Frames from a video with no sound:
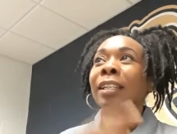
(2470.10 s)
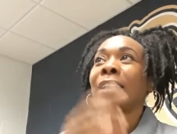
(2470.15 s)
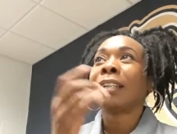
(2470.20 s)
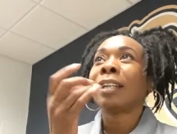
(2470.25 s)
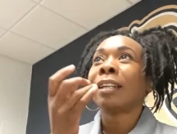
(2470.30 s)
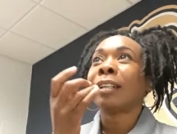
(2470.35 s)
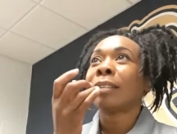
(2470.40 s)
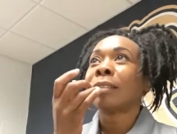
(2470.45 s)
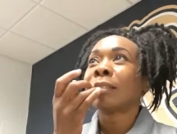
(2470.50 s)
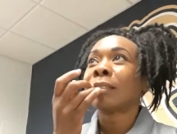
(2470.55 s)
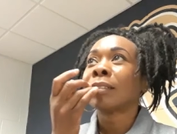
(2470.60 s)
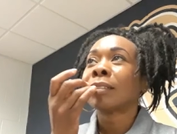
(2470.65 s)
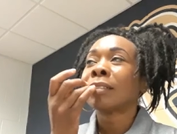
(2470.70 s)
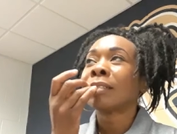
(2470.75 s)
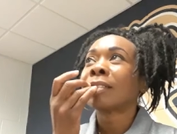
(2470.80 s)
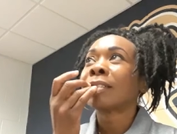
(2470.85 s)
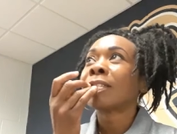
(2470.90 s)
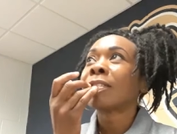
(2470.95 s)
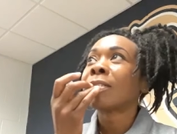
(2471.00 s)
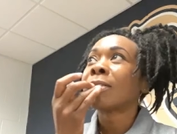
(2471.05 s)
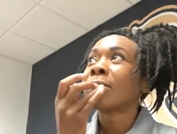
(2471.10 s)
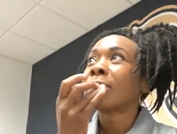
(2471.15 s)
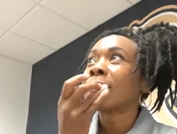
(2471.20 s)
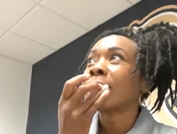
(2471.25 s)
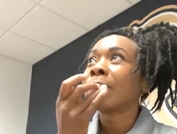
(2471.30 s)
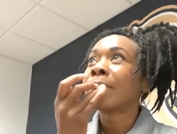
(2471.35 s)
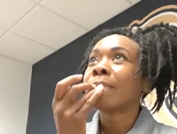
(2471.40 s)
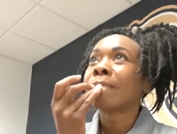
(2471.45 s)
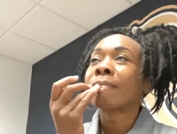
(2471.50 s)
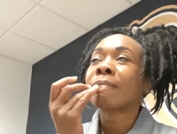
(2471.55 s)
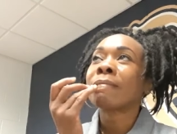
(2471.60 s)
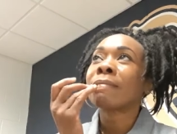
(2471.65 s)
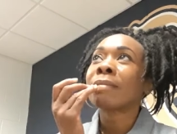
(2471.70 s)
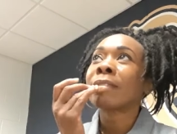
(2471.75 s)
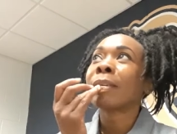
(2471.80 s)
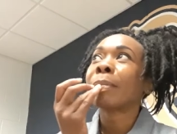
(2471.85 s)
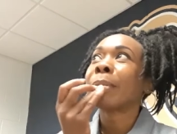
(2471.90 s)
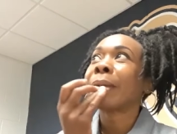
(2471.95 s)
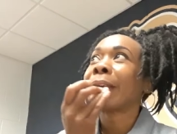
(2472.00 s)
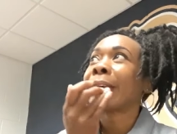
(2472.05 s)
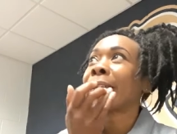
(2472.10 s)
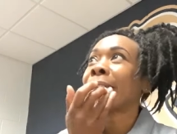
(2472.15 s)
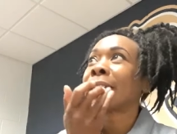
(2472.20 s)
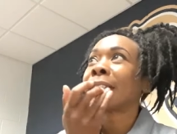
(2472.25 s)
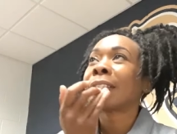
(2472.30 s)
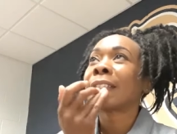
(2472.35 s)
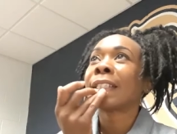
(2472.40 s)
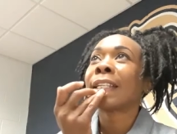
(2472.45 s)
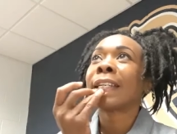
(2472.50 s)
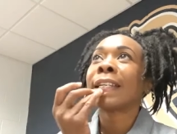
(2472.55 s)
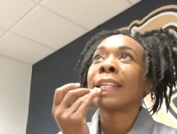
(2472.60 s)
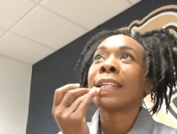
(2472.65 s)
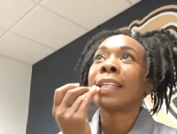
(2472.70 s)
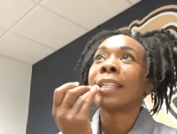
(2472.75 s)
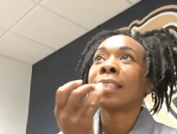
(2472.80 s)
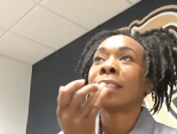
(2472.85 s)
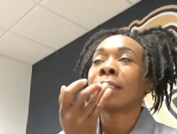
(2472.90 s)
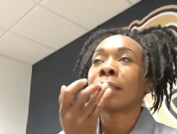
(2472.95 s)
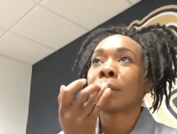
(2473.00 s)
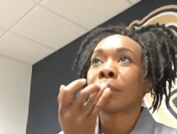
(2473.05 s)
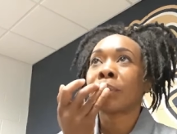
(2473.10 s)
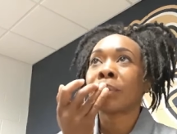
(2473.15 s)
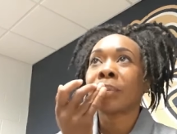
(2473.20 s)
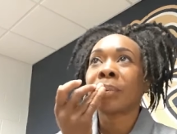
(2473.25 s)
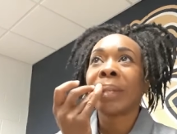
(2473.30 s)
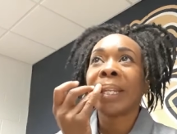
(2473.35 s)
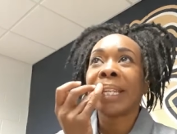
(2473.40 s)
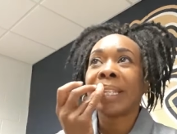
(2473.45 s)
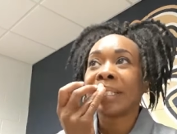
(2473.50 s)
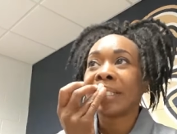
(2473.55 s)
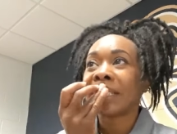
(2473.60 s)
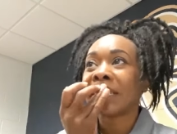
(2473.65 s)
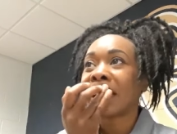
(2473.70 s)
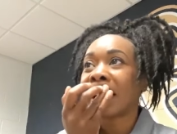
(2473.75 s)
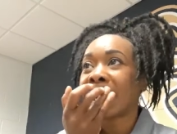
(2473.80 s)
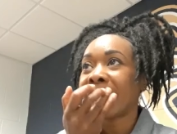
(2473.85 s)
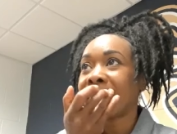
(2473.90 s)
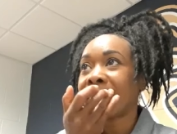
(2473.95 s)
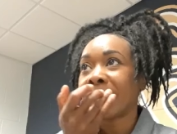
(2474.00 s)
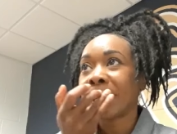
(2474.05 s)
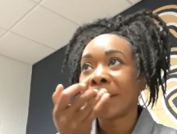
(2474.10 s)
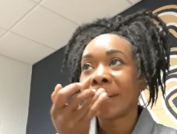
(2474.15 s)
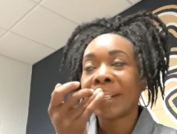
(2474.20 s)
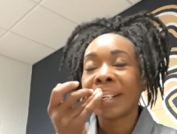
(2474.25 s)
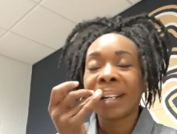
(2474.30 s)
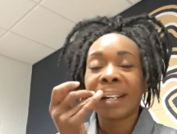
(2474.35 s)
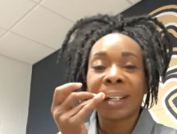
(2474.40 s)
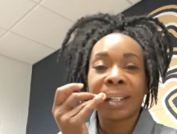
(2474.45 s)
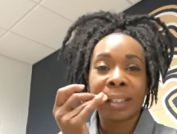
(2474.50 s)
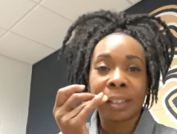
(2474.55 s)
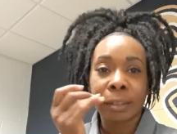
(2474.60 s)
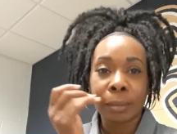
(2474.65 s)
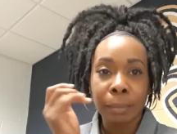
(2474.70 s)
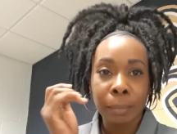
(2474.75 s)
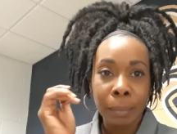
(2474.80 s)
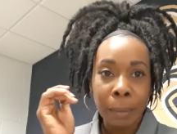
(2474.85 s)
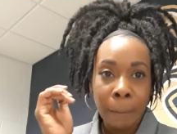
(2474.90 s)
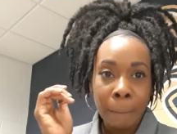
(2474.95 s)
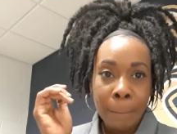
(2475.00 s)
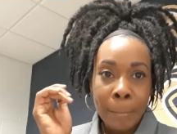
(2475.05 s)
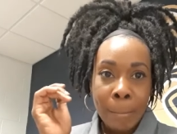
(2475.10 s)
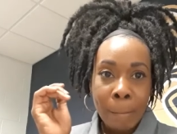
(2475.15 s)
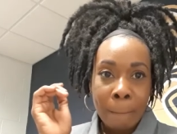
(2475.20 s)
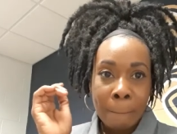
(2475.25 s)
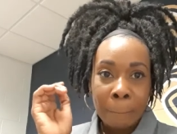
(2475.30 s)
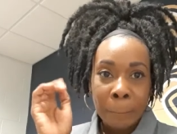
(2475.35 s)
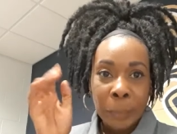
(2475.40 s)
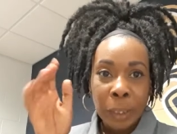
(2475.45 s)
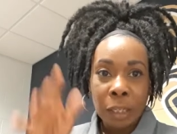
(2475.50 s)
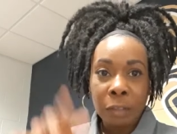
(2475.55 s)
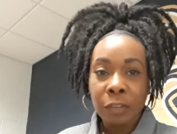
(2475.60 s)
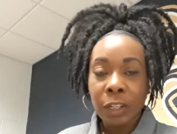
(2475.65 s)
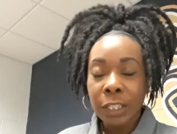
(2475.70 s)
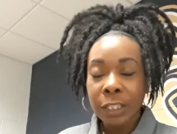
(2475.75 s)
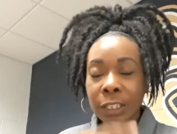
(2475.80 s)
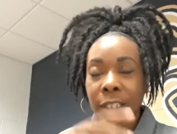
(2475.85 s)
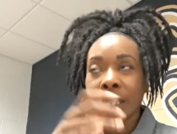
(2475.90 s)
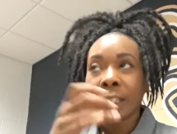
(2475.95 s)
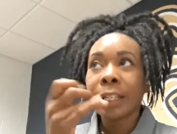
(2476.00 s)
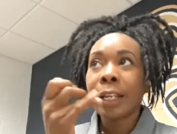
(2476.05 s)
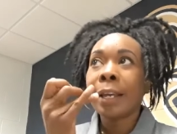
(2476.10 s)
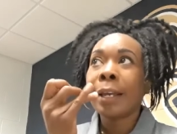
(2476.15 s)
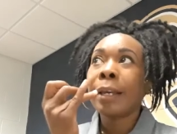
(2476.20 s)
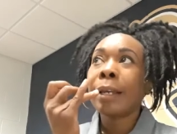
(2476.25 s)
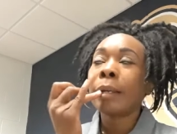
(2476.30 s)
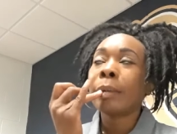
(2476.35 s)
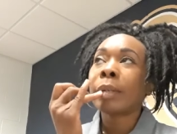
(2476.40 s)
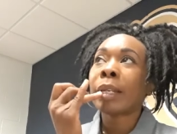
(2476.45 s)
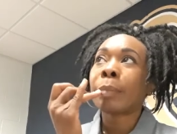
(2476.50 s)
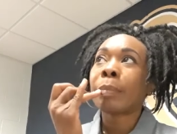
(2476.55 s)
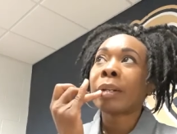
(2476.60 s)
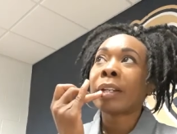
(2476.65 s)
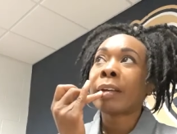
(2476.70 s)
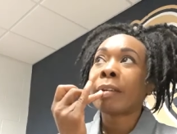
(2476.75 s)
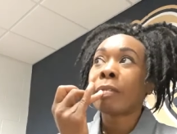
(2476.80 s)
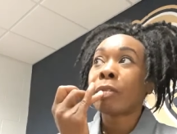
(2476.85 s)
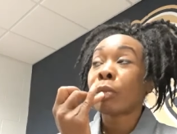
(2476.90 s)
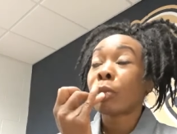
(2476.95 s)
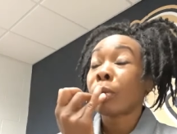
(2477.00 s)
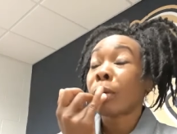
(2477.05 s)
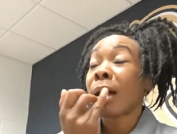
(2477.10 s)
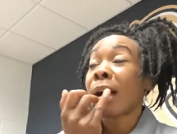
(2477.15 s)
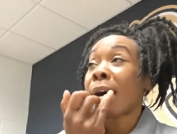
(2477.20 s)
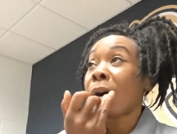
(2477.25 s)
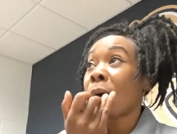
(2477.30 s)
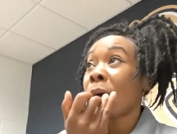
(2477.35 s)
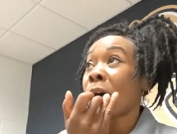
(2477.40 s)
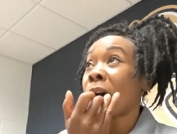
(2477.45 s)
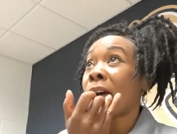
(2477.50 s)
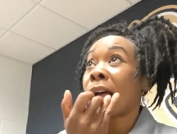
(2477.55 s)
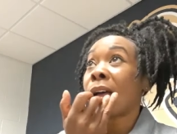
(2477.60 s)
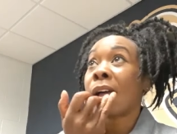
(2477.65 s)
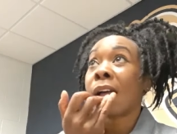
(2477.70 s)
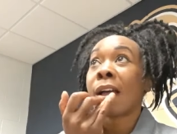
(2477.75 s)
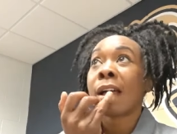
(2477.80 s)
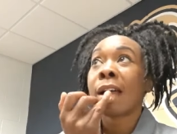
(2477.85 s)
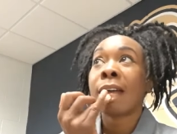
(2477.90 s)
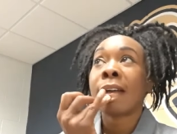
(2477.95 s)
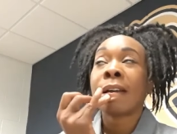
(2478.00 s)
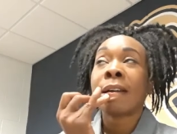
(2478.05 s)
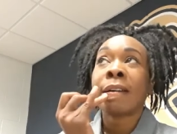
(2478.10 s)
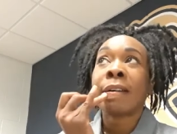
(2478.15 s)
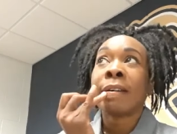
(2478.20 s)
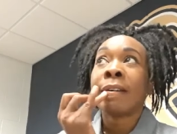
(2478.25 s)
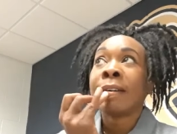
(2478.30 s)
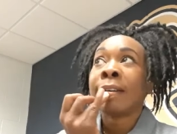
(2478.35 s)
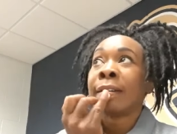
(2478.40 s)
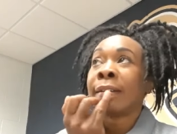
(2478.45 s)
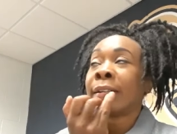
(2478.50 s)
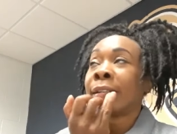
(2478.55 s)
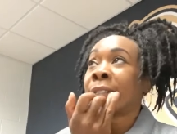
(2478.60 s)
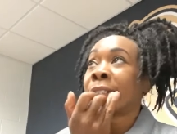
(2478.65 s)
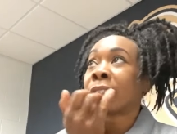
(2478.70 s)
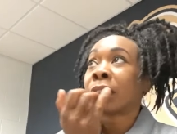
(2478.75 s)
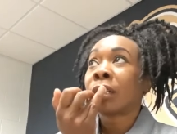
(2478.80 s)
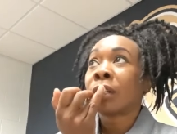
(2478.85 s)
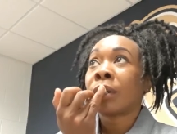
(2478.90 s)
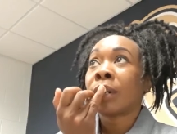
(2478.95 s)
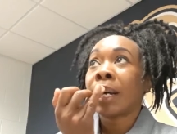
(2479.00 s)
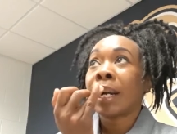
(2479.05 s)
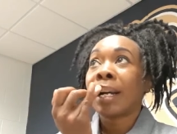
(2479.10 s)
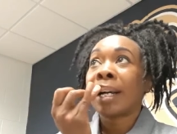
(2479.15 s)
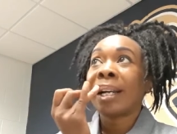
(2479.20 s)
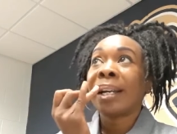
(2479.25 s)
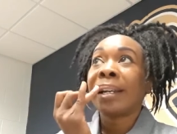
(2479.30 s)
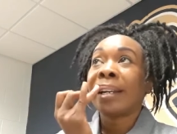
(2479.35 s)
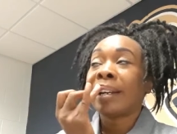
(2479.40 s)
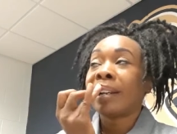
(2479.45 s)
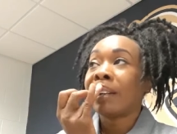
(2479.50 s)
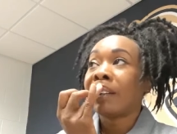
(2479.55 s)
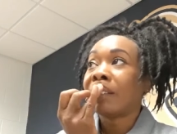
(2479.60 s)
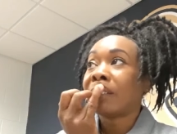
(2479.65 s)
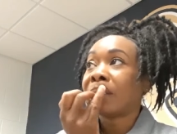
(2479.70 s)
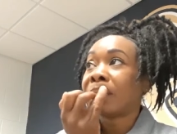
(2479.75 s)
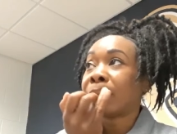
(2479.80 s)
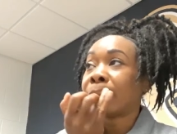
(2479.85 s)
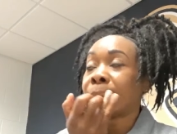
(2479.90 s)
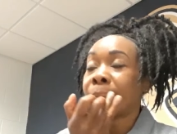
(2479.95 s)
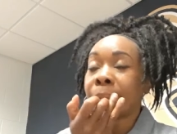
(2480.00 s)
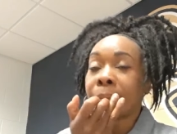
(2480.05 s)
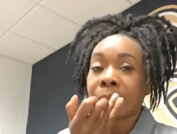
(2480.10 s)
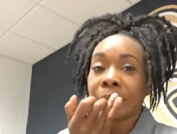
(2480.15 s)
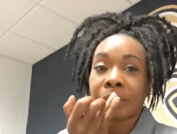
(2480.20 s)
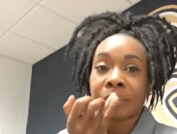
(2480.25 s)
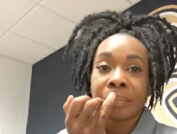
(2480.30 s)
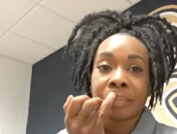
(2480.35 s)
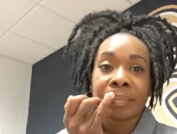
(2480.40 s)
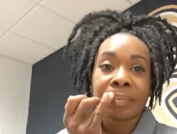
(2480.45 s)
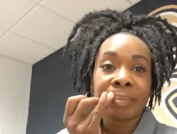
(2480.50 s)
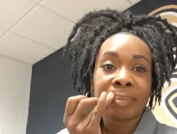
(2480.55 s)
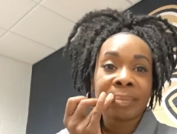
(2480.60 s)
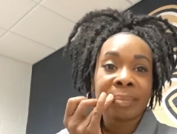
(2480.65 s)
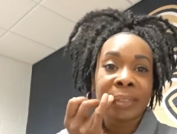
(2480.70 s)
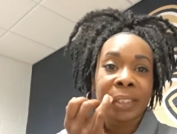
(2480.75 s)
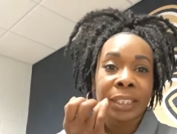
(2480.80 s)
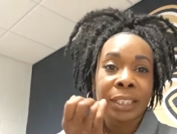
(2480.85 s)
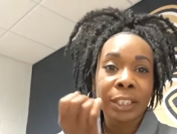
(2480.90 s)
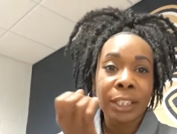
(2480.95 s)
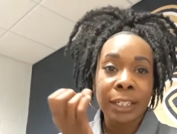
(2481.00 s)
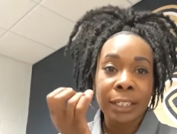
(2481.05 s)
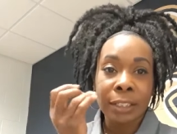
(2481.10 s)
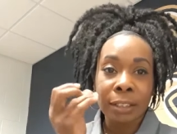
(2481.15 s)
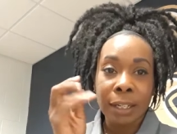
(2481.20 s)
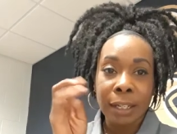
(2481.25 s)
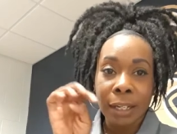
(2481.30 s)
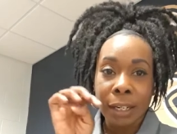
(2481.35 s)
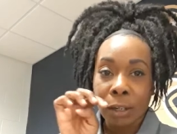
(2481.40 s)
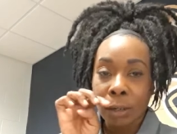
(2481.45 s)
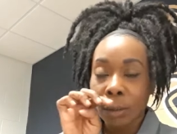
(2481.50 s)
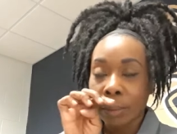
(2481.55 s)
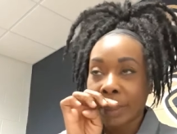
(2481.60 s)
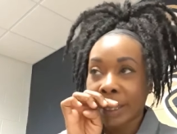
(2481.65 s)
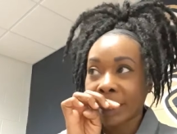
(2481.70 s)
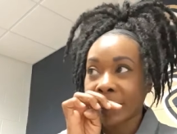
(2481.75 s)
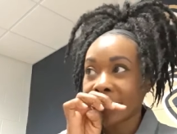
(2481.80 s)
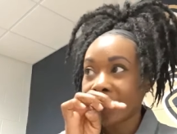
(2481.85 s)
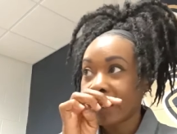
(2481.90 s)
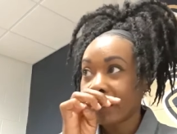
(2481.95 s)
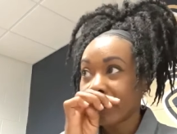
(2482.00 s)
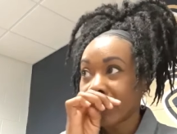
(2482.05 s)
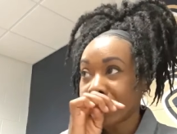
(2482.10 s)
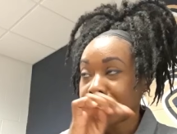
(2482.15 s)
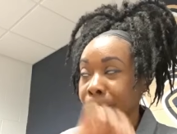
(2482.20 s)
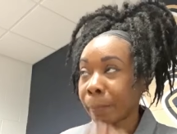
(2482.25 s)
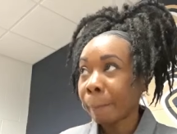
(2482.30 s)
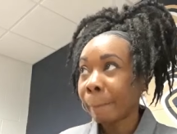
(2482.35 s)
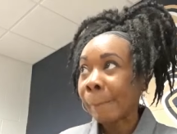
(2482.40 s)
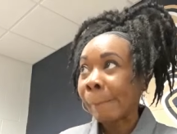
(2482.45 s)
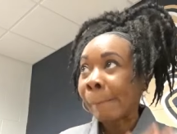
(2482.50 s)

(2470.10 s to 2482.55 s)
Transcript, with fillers: yeah, so the band stays through the entire um, varsity game. They play throughout. So I, um, yes, I got home at 11.